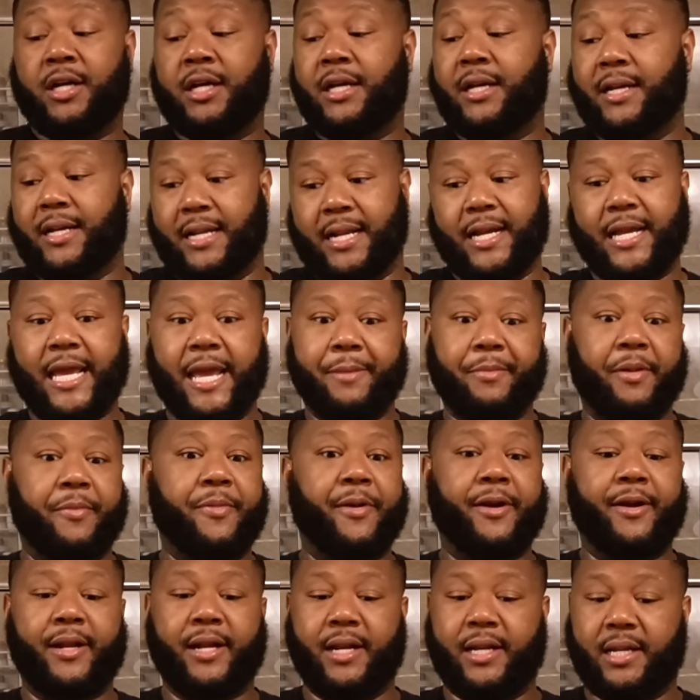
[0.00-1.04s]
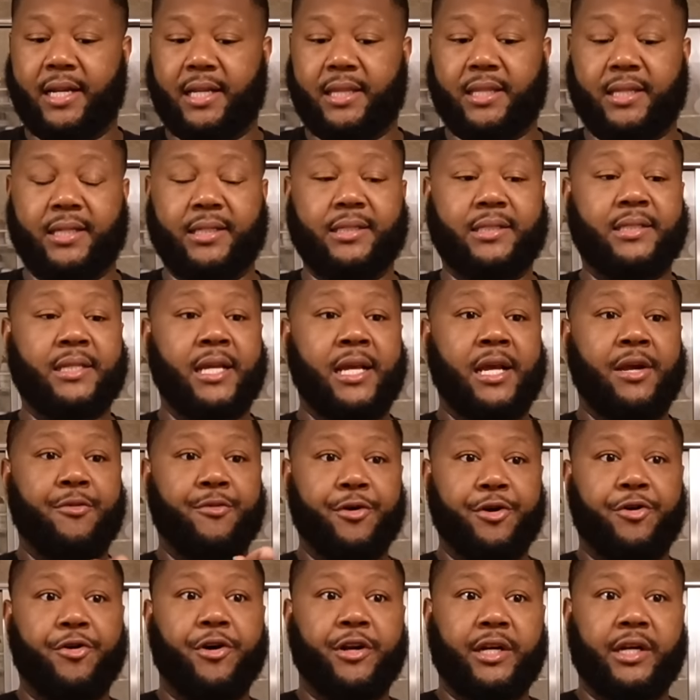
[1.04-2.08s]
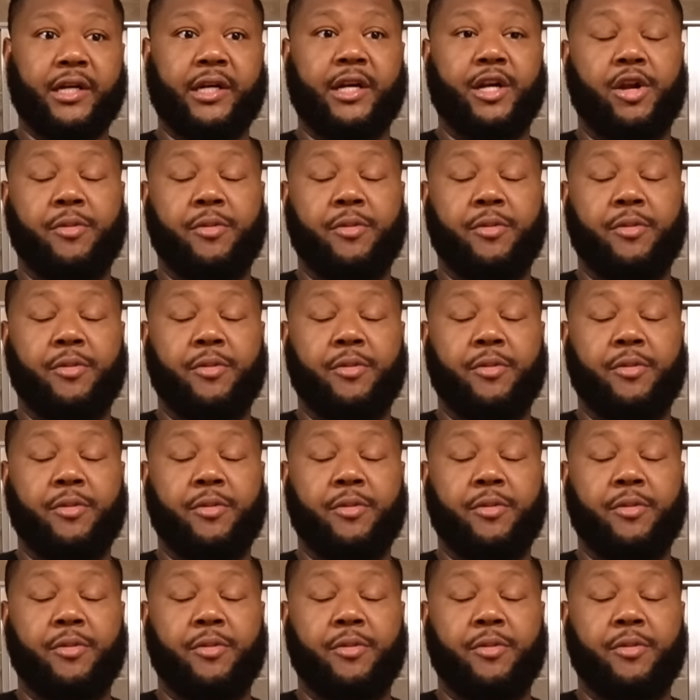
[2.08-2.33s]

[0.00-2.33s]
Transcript: And I came up here and I did this. Recorded it